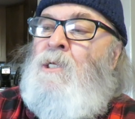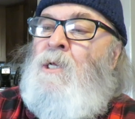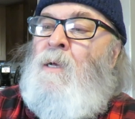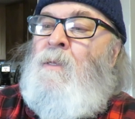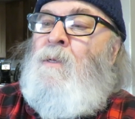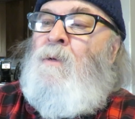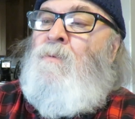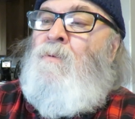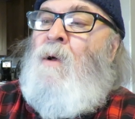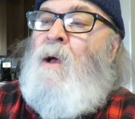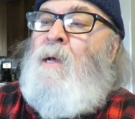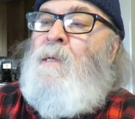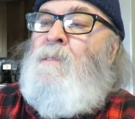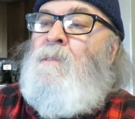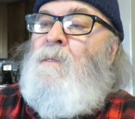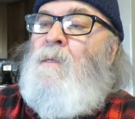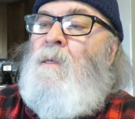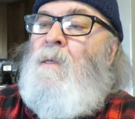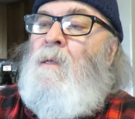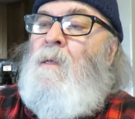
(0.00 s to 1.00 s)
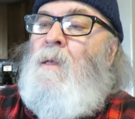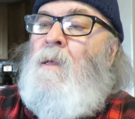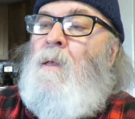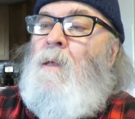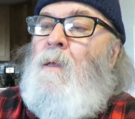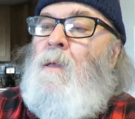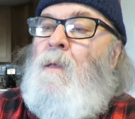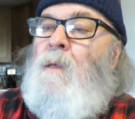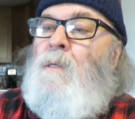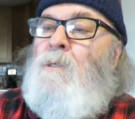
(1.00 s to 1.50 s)
John the Cross,
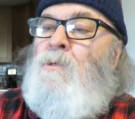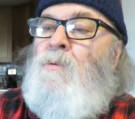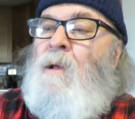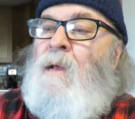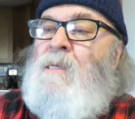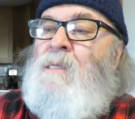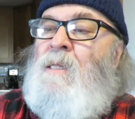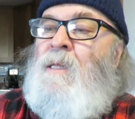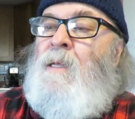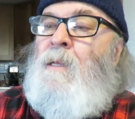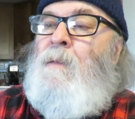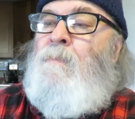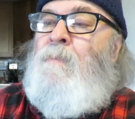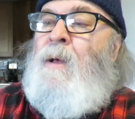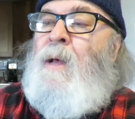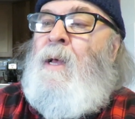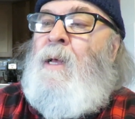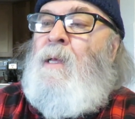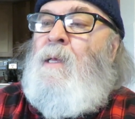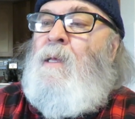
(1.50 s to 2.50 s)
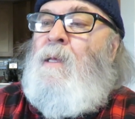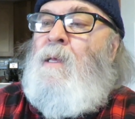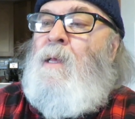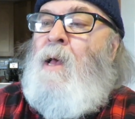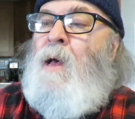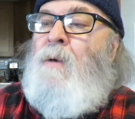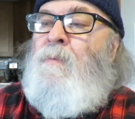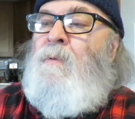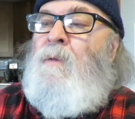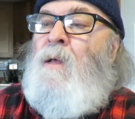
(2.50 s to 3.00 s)
translated by
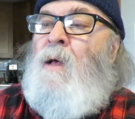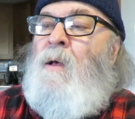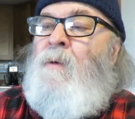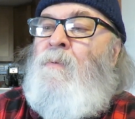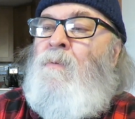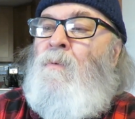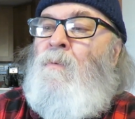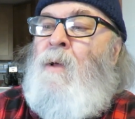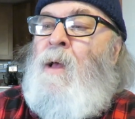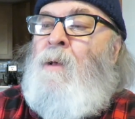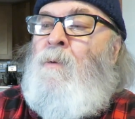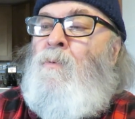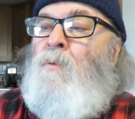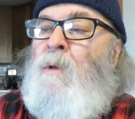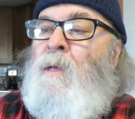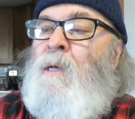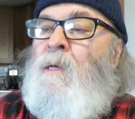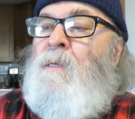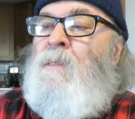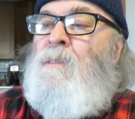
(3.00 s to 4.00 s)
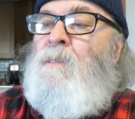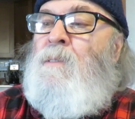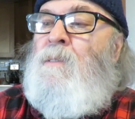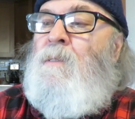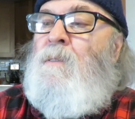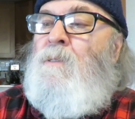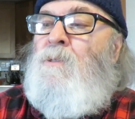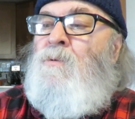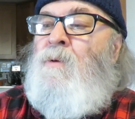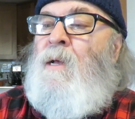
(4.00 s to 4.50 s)
Kavanaugh
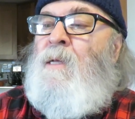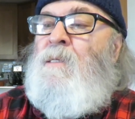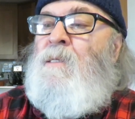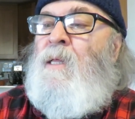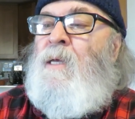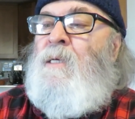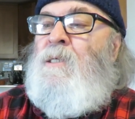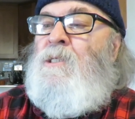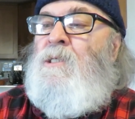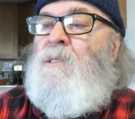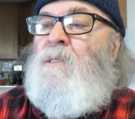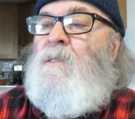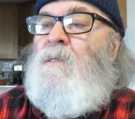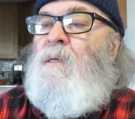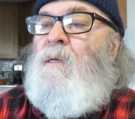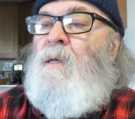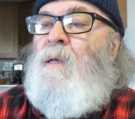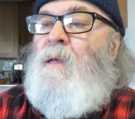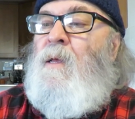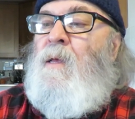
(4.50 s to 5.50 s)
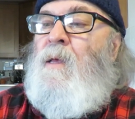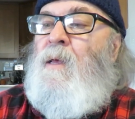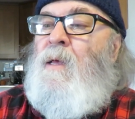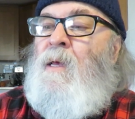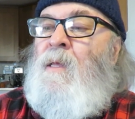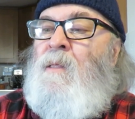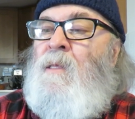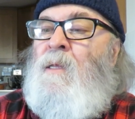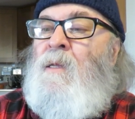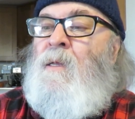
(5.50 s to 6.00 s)
Rodriguez translation,
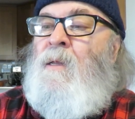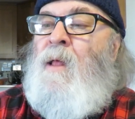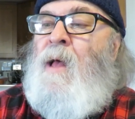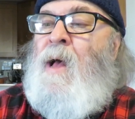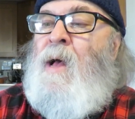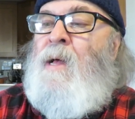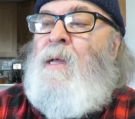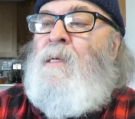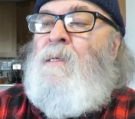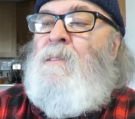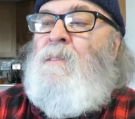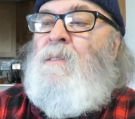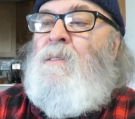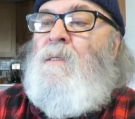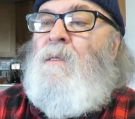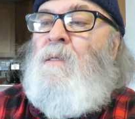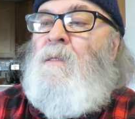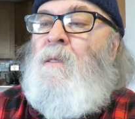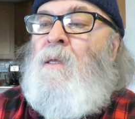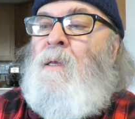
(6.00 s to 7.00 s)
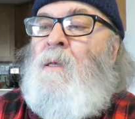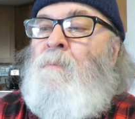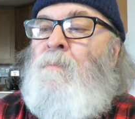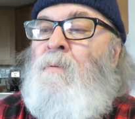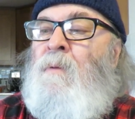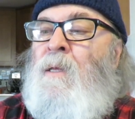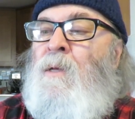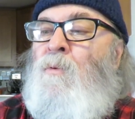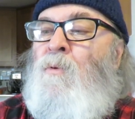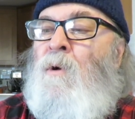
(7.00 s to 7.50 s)
and then it has the
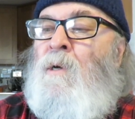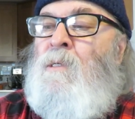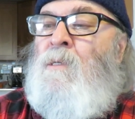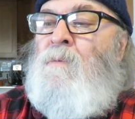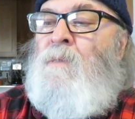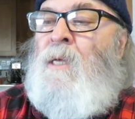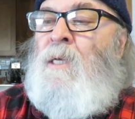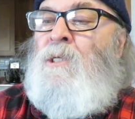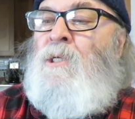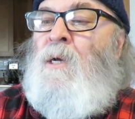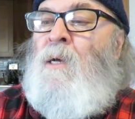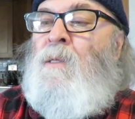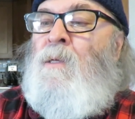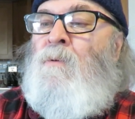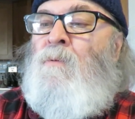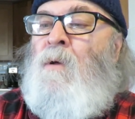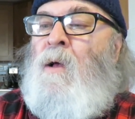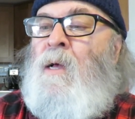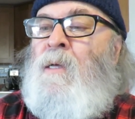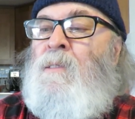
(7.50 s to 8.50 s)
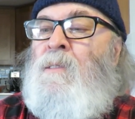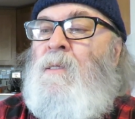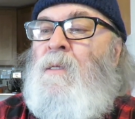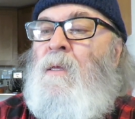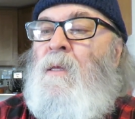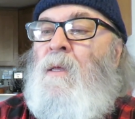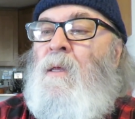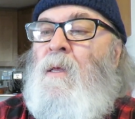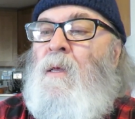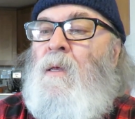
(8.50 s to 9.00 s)
complete works of St. John the Cross,
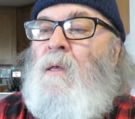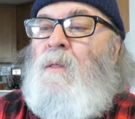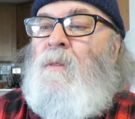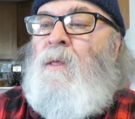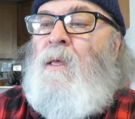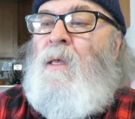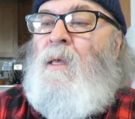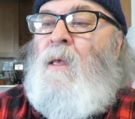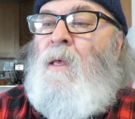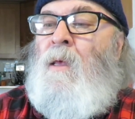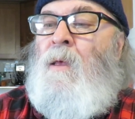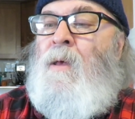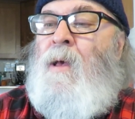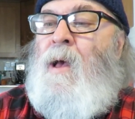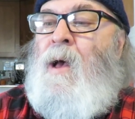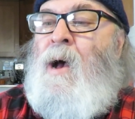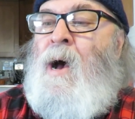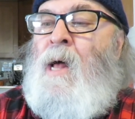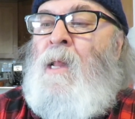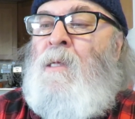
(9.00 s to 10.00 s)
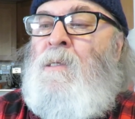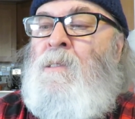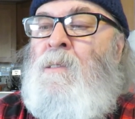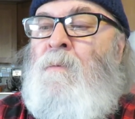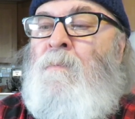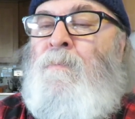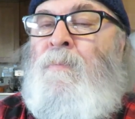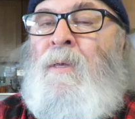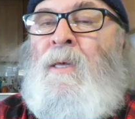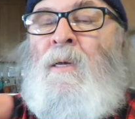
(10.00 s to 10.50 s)
the E.
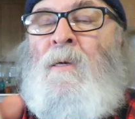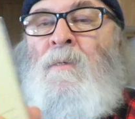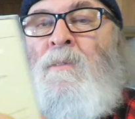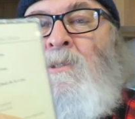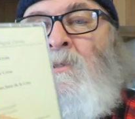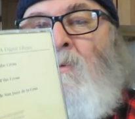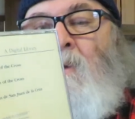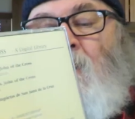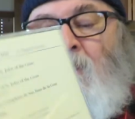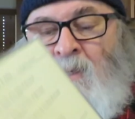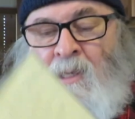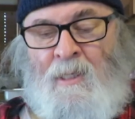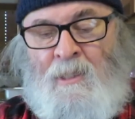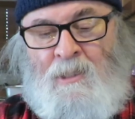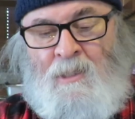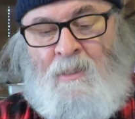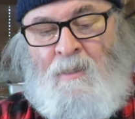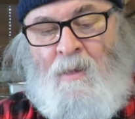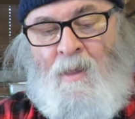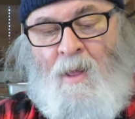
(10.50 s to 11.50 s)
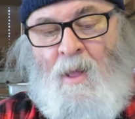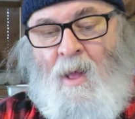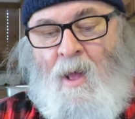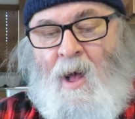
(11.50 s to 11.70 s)
Allison Peers translation.